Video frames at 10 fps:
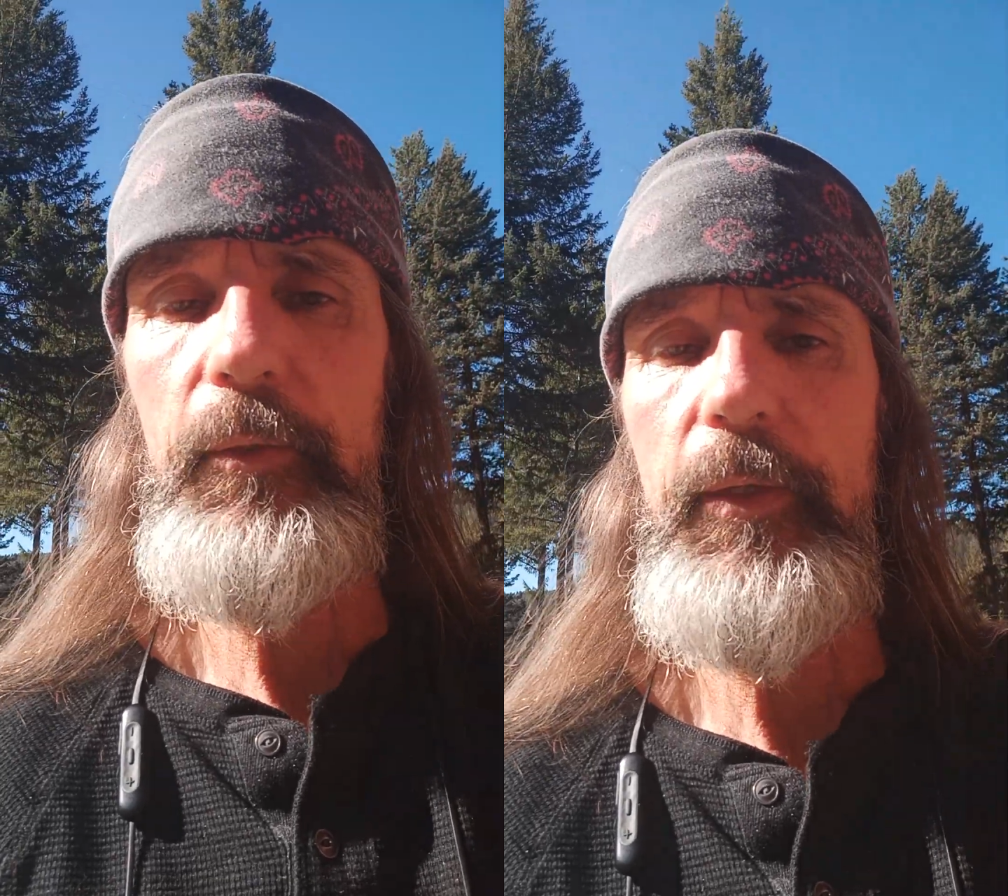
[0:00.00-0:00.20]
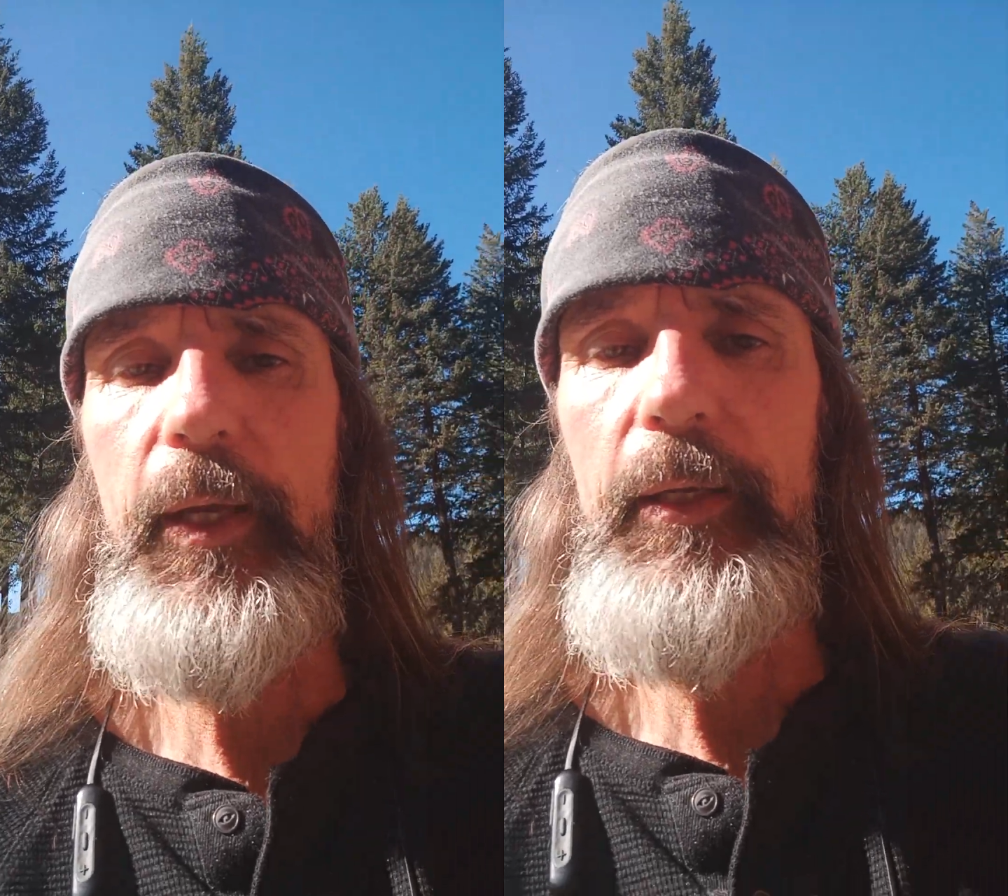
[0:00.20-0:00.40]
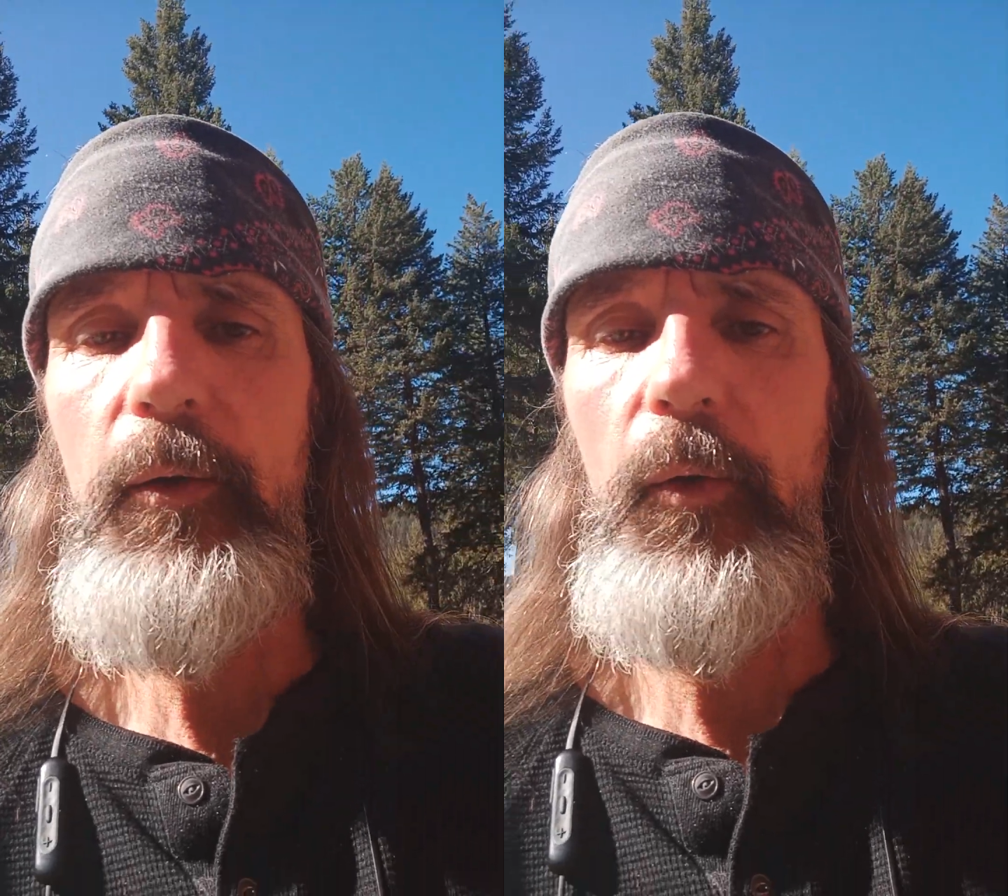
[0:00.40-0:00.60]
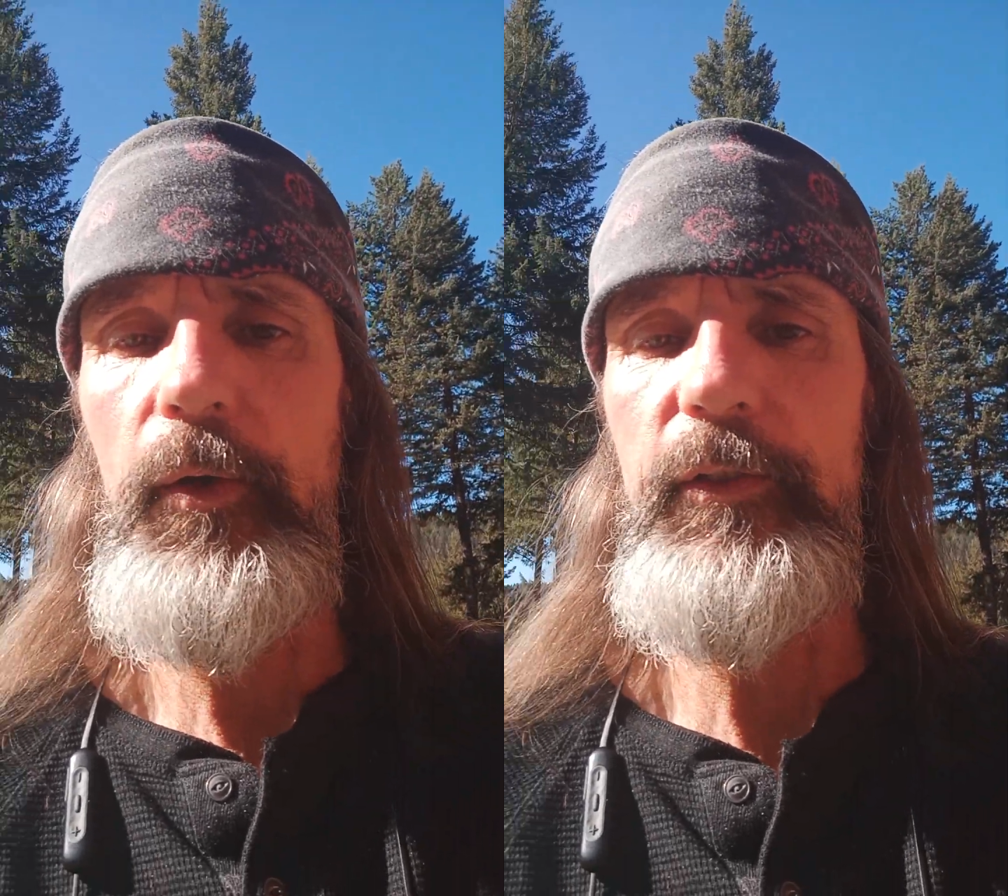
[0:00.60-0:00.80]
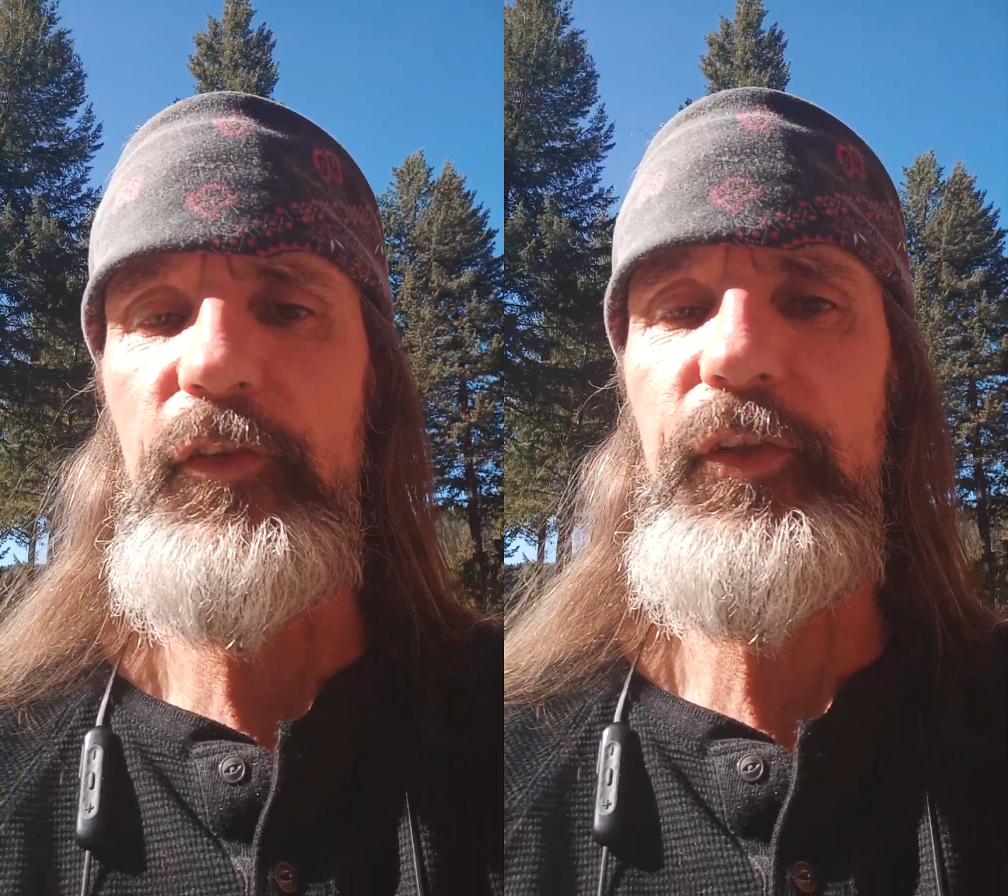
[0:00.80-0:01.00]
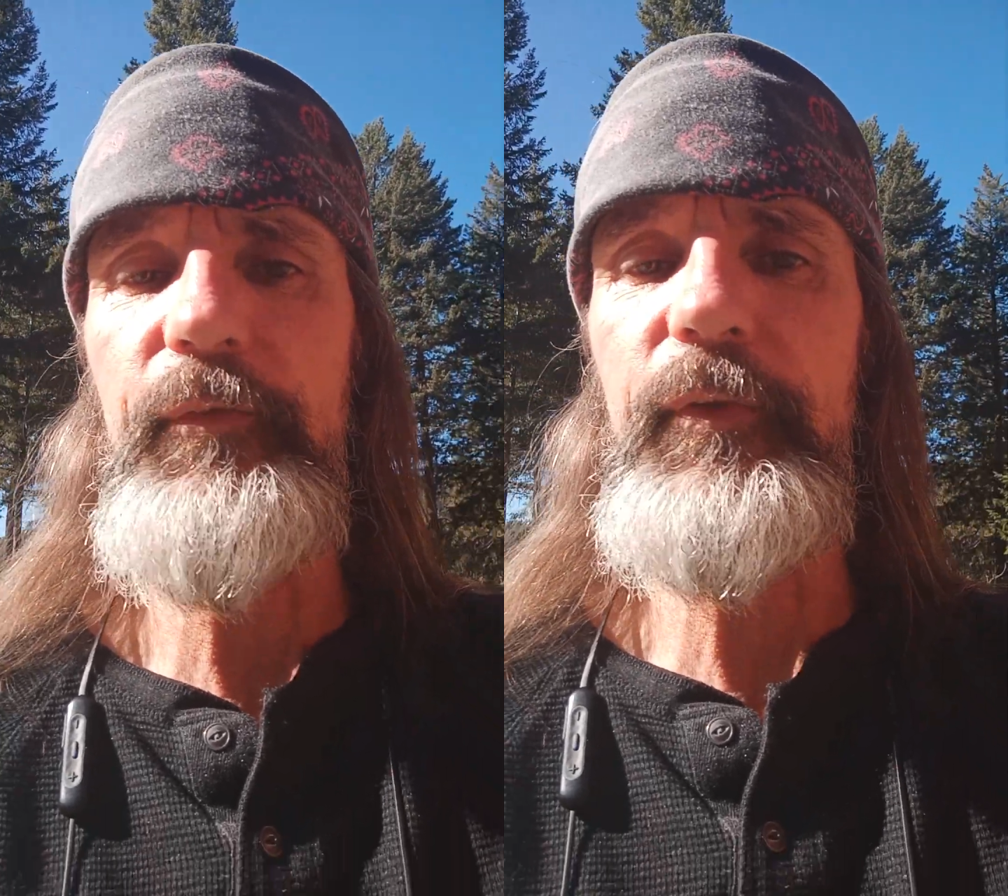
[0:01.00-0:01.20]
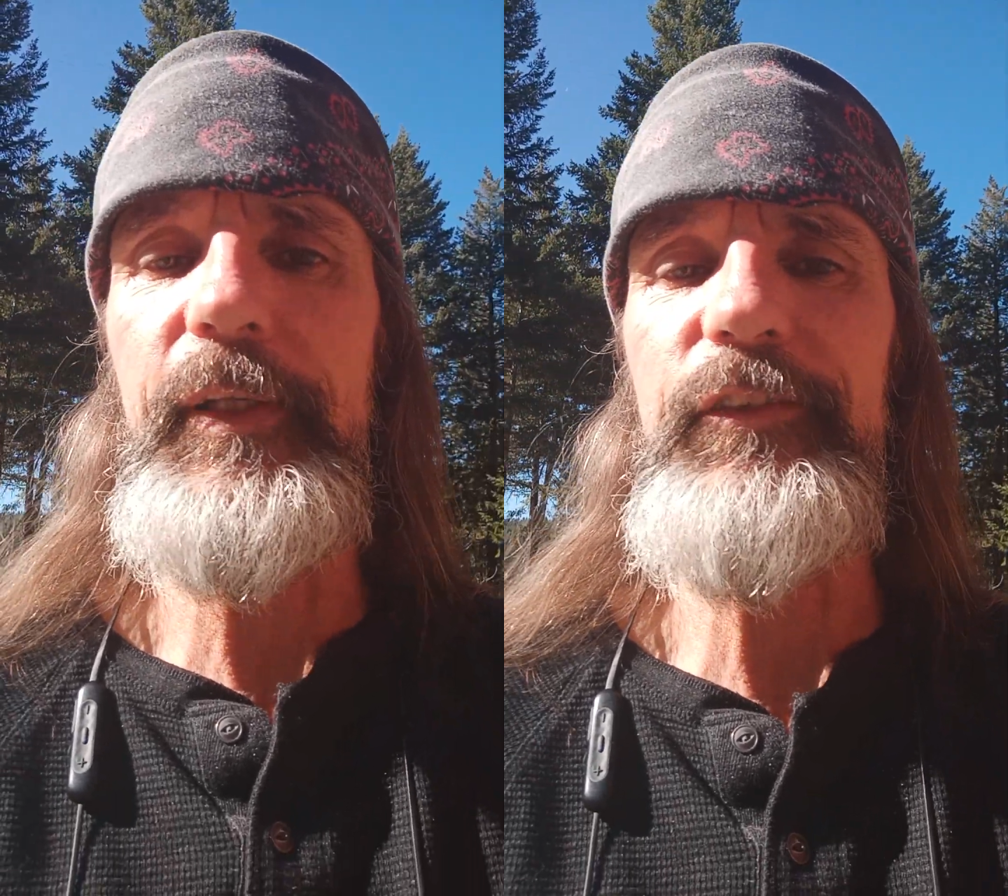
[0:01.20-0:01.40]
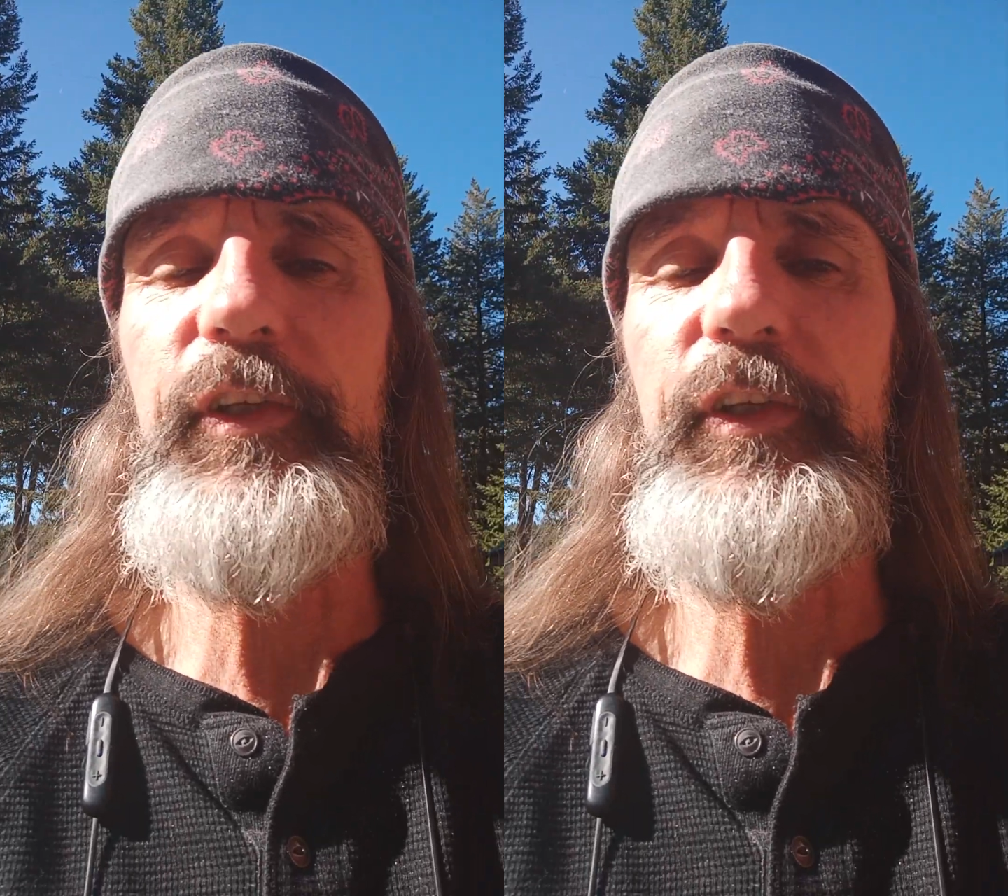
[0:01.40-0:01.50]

okay, or deceitfully